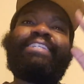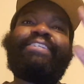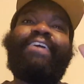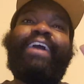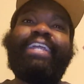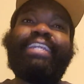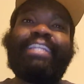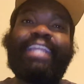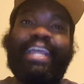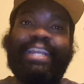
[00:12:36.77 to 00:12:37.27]

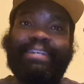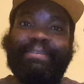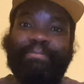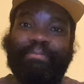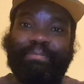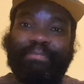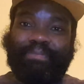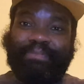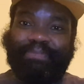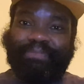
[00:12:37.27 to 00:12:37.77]
like that
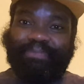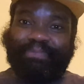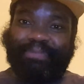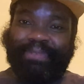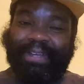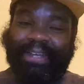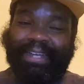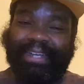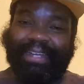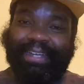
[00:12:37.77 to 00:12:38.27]

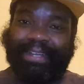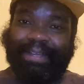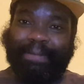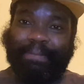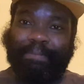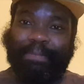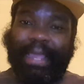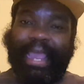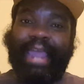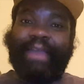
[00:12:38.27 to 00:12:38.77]

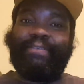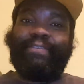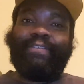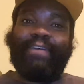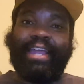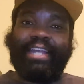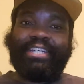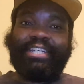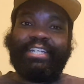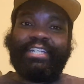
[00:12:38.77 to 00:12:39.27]
bad
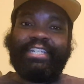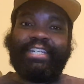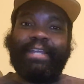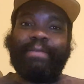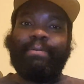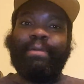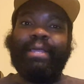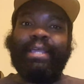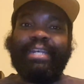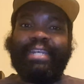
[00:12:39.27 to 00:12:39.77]

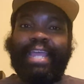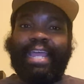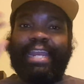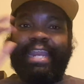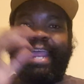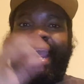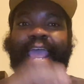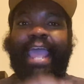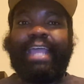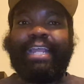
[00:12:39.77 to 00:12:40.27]
relationship,
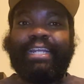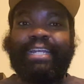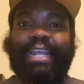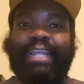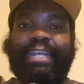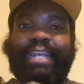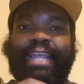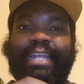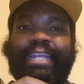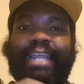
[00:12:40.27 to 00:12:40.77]

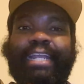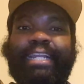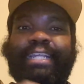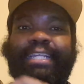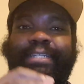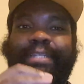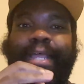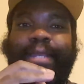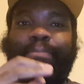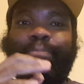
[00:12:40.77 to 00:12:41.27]

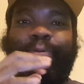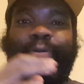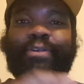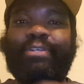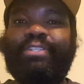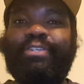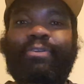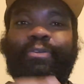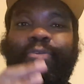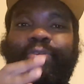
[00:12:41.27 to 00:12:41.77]
that
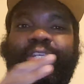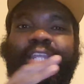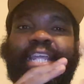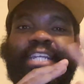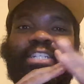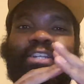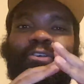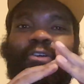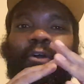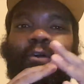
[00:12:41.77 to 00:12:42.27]
person who
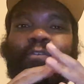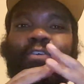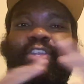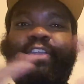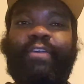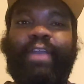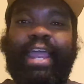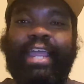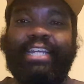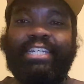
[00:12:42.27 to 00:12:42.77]
thinks they're over
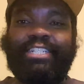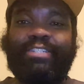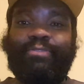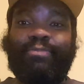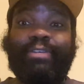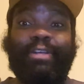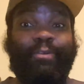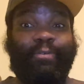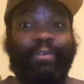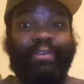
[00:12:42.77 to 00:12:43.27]
their
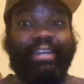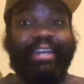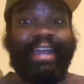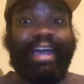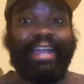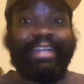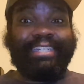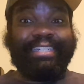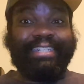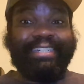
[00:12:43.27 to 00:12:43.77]
ex when they're really
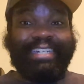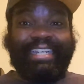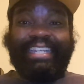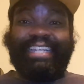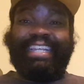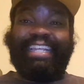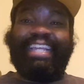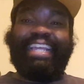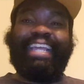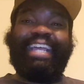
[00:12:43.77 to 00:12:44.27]
not.
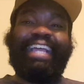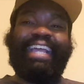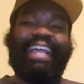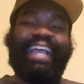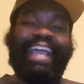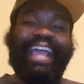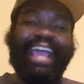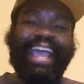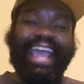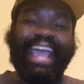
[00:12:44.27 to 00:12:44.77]

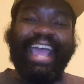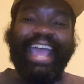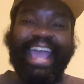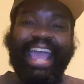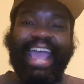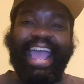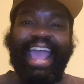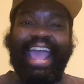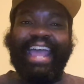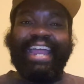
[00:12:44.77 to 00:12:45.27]

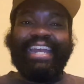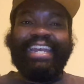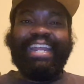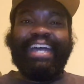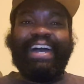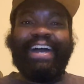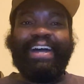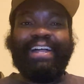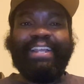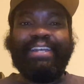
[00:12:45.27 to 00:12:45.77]
And
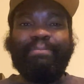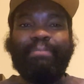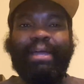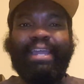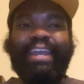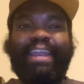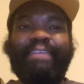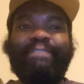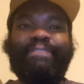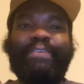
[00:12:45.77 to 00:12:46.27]

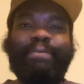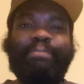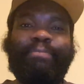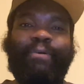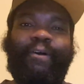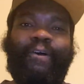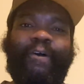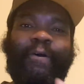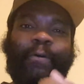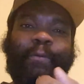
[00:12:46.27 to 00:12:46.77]
Monday Night
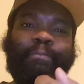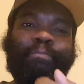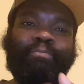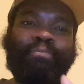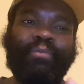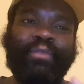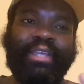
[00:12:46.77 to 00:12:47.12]
Football